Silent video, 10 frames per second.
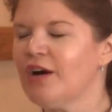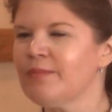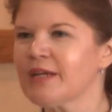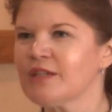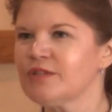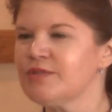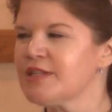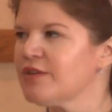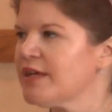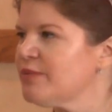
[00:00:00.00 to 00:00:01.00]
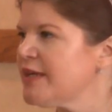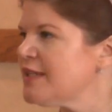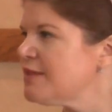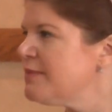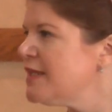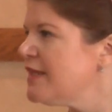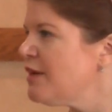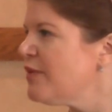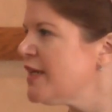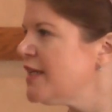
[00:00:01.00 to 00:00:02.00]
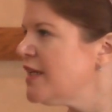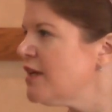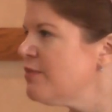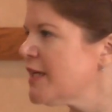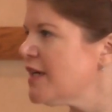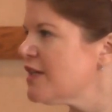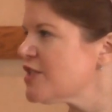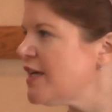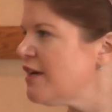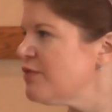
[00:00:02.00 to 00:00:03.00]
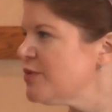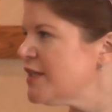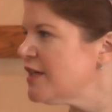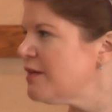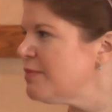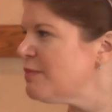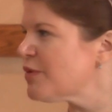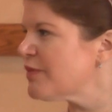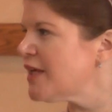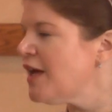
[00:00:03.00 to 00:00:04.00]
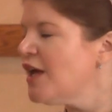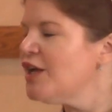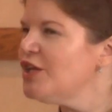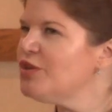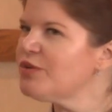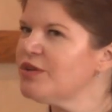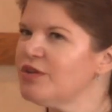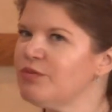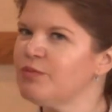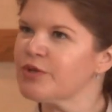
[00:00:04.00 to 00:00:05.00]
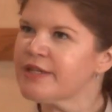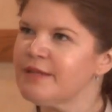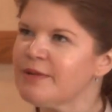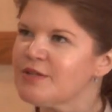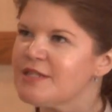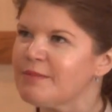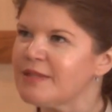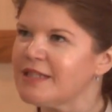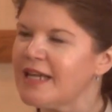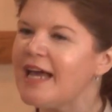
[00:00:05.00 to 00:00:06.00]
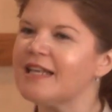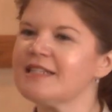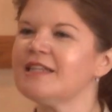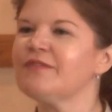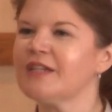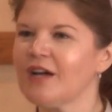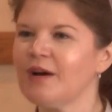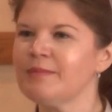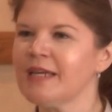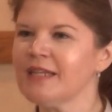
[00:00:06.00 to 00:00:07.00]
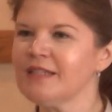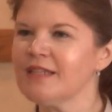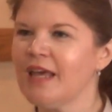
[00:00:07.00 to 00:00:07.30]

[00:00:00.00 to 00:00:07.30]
How am I going to lose all that weight to be in that wedding? Oh my gosh, I have only a couple more weeks. You, you worry about something that hasn't even come yet.